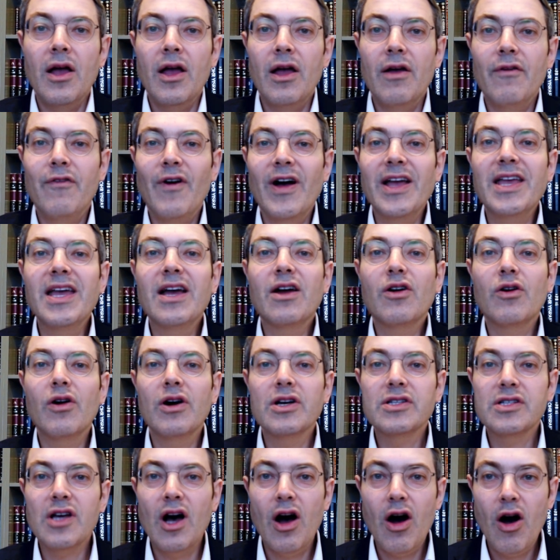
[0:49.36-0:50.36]

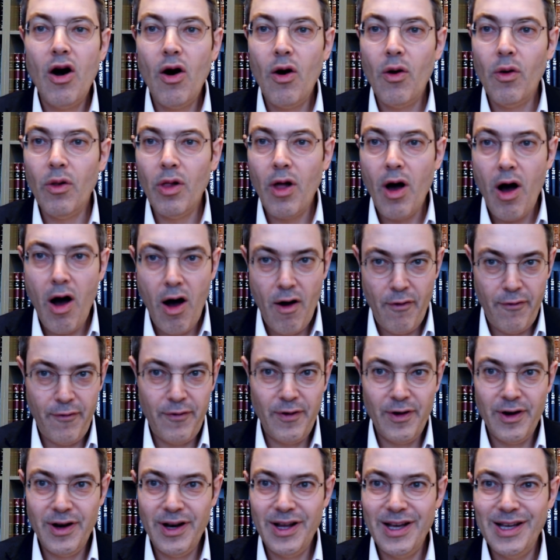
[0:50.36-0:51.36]
VaYikrah as a whole
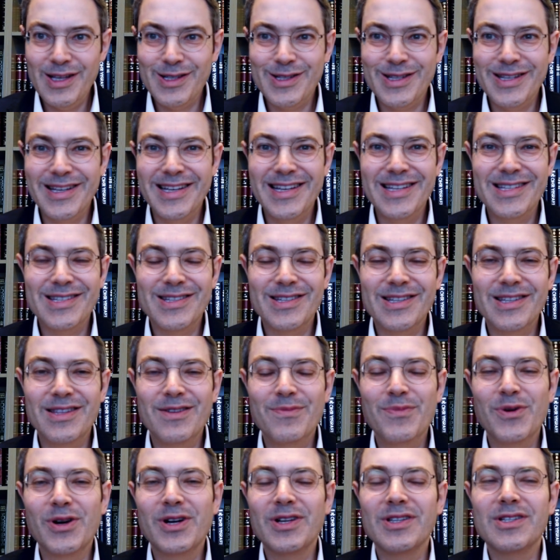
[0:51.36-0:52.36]
often is
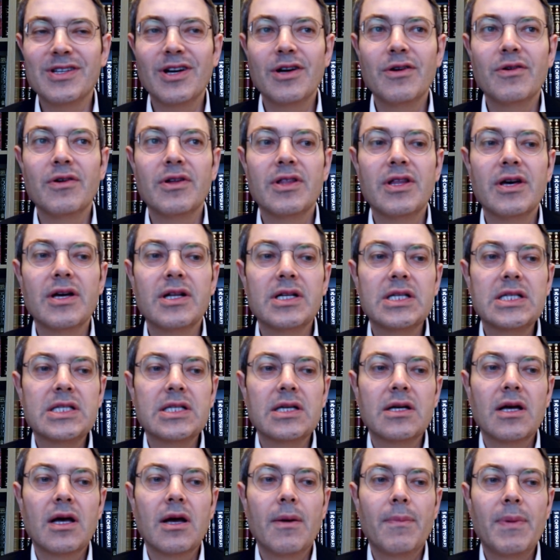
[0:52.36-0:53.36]
the book of Torah that
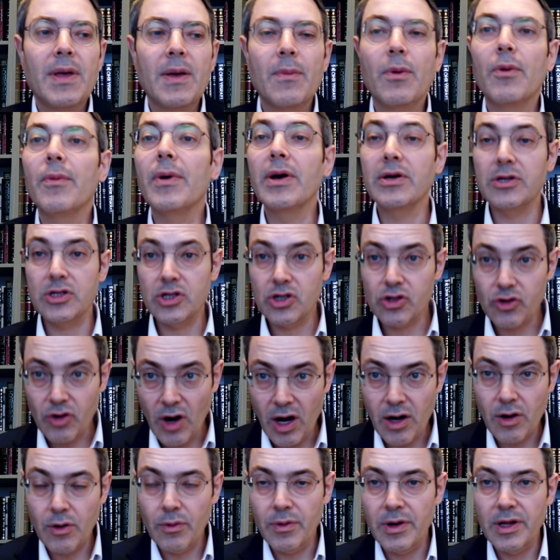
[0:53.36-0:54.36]
people most
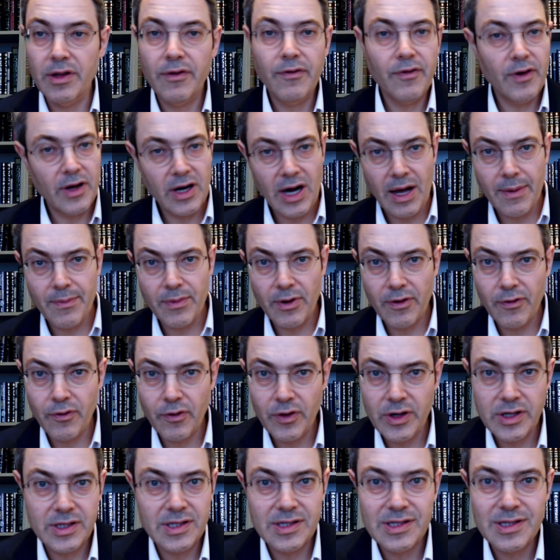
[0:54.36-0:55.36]
struggle with for a number of
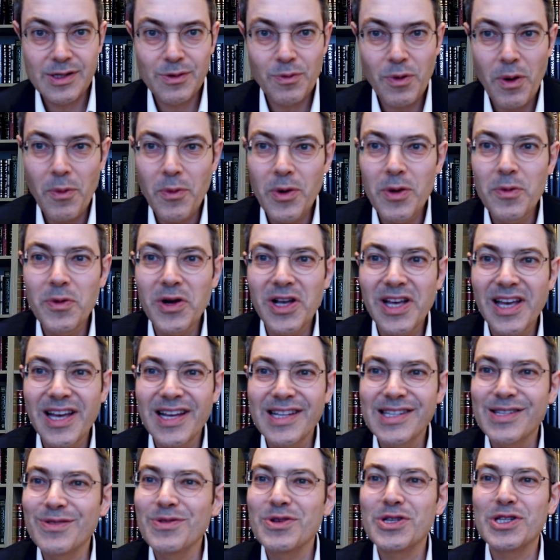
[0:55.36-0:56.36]
reasons. When we were
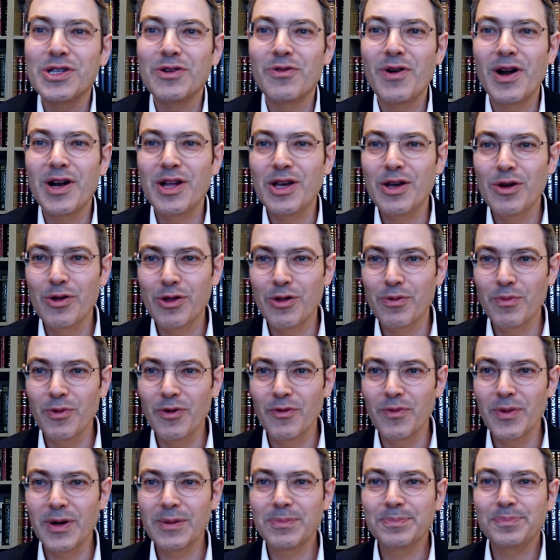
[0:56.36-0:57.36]
kids, we used to run a youth
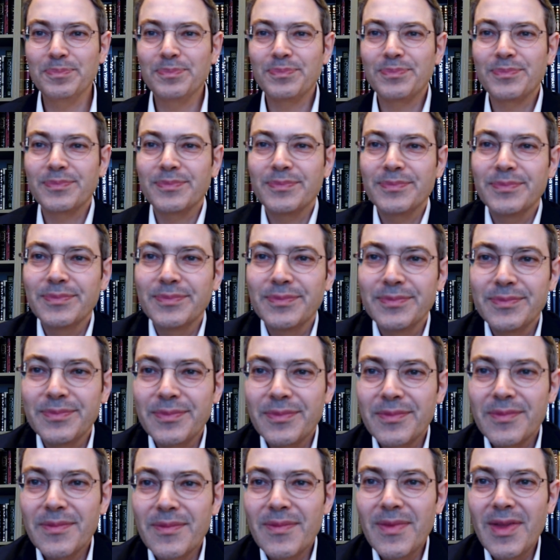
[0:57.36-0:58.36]
movement,
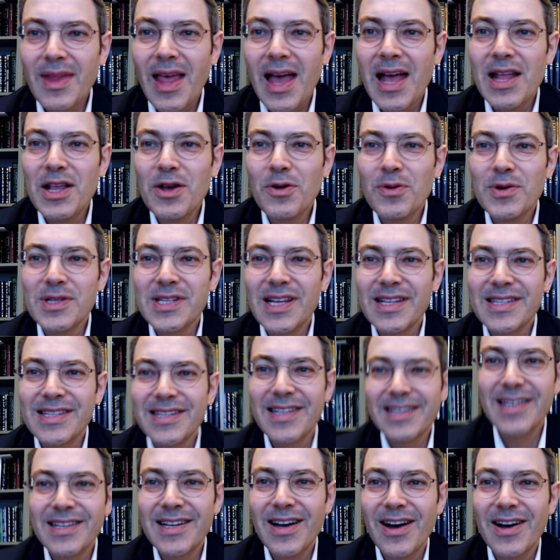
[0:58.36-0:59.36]
and you always had
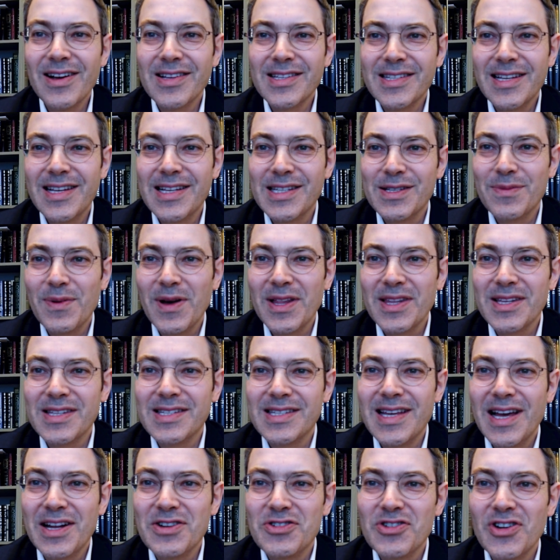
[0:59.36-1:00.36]
to ask kids about the
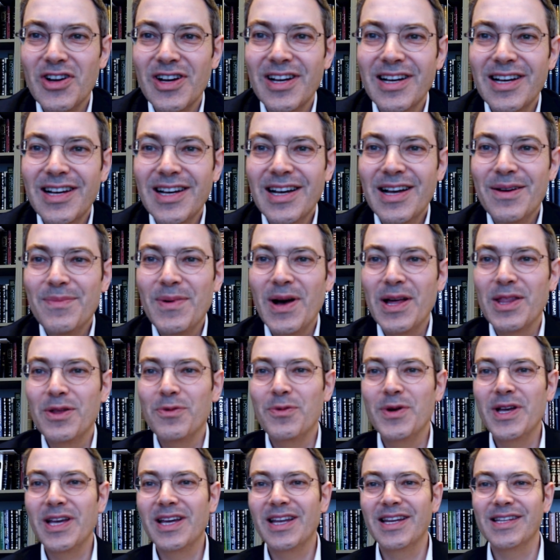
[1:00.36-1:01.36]
Sedra, about the
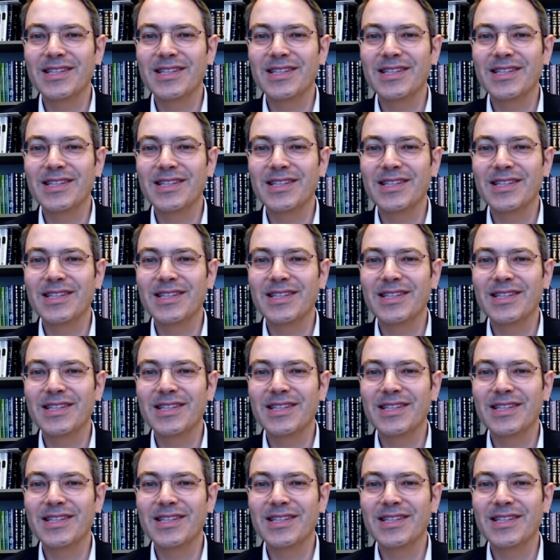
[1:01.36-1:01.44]
weekly